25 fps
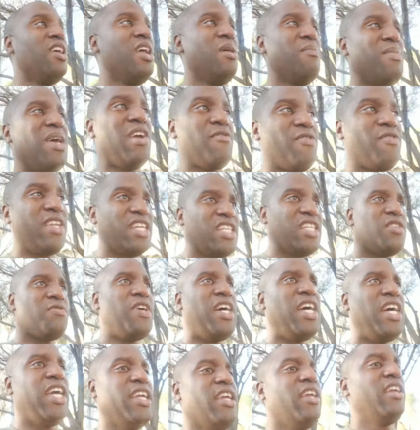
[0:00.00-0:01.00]
but everything is
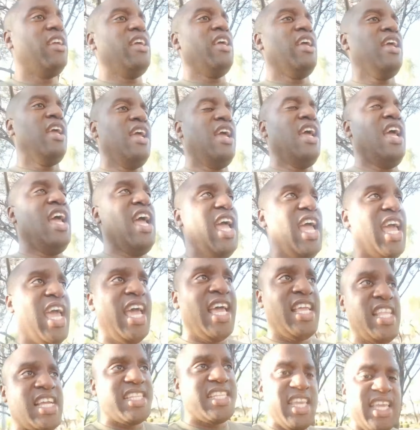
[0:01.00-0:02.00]
fine.
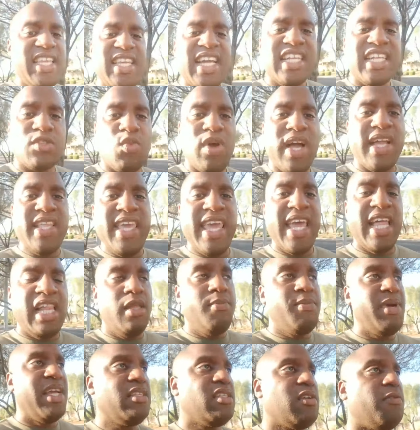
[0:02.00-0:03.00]
And I think that's why the
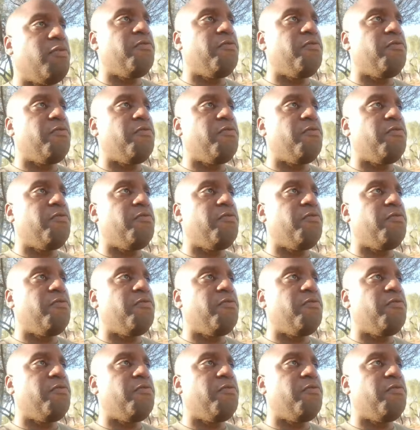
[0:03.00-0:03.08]
element of